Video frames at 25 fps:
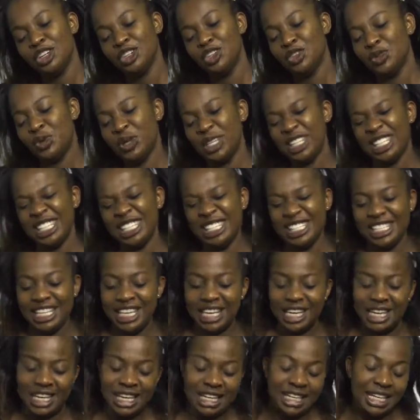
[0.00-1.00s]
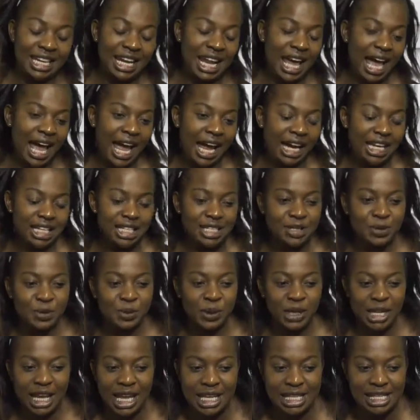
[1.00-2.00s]
during the day, at night
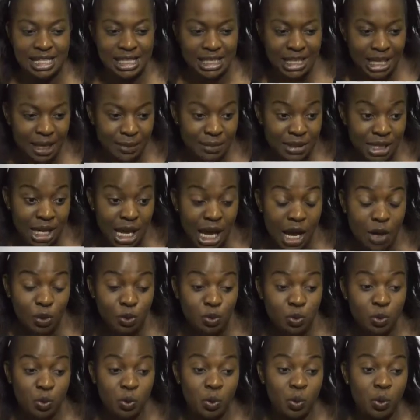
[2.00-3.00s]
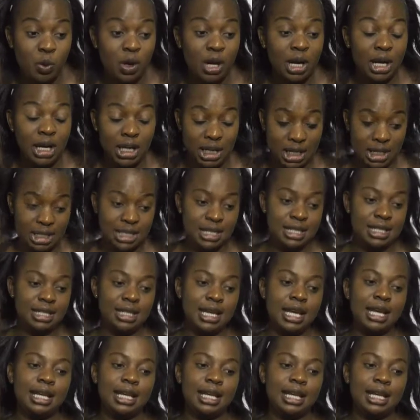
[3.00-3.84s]
when I slept I would wear it,